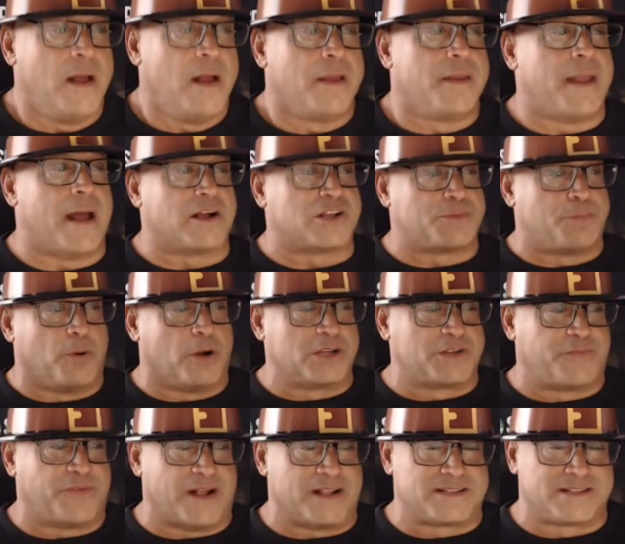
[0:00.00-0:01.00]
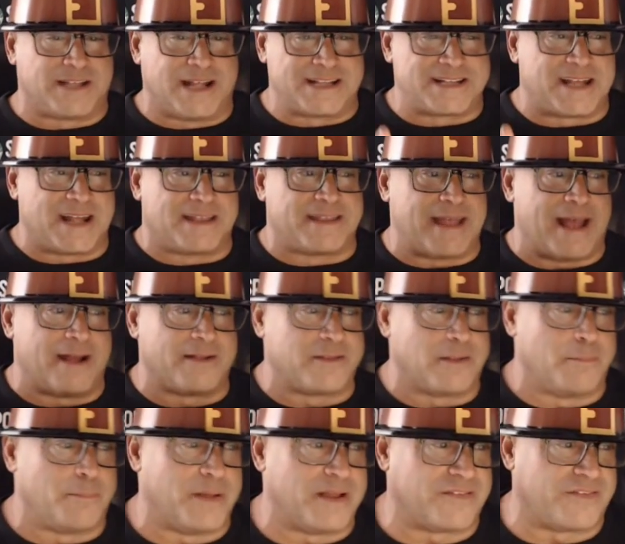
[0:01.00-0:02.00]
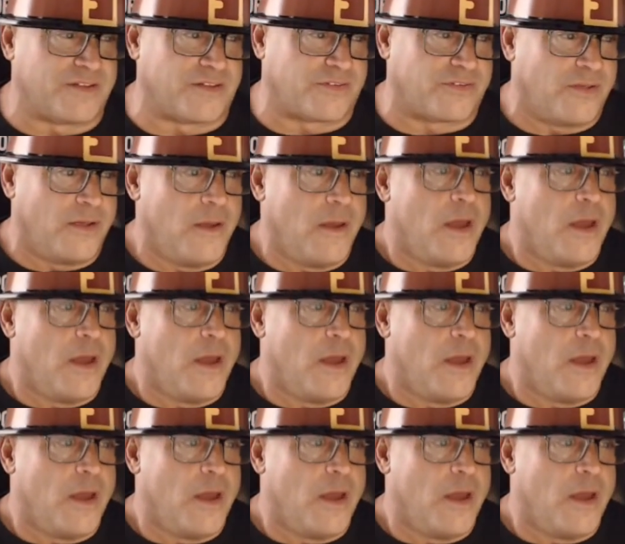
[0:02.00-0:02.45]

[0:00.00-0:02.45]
Now, sports fans, let's get down to business.